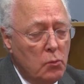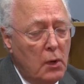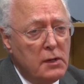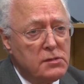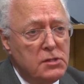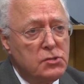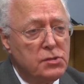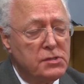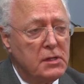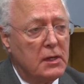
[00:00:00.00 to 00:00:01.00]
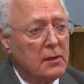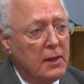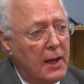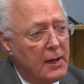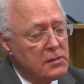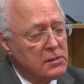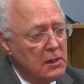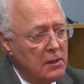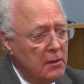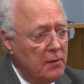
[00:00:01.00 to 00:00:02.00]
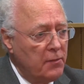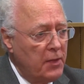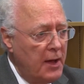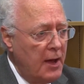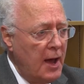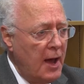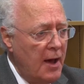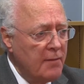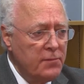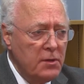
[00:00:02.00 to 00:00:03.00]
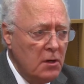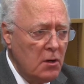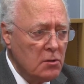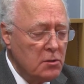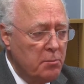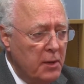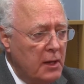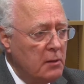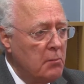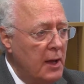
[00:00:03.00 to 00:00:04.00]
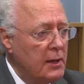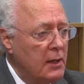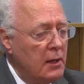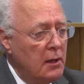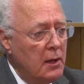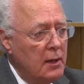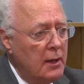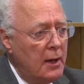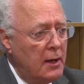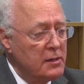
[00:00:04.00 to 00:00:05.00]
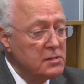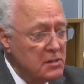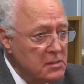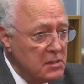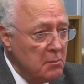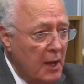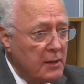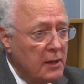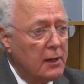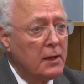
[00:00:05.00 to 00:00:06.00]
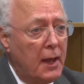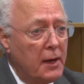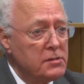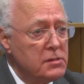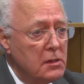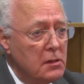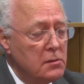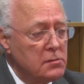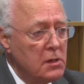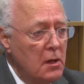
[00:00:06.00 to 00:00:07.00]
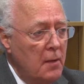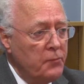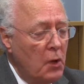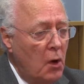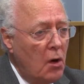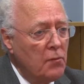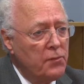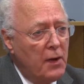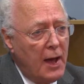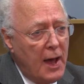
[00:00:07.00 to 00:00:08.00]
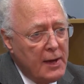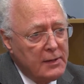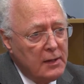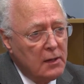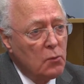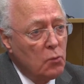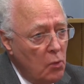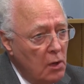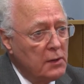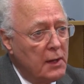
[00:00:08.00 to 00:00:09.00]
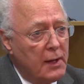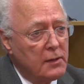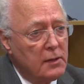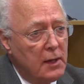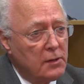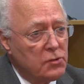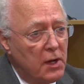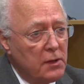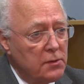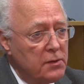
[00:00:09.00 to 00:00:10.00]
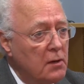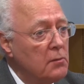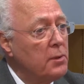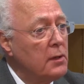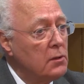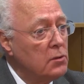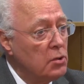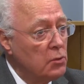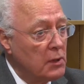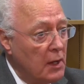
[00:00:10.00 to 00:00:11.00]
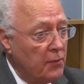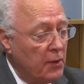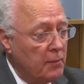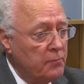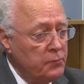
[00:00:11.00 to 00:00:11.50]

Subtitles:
Well, it's interesting that there have not been many systematic analyses of adding one anti-anginal therapy to another.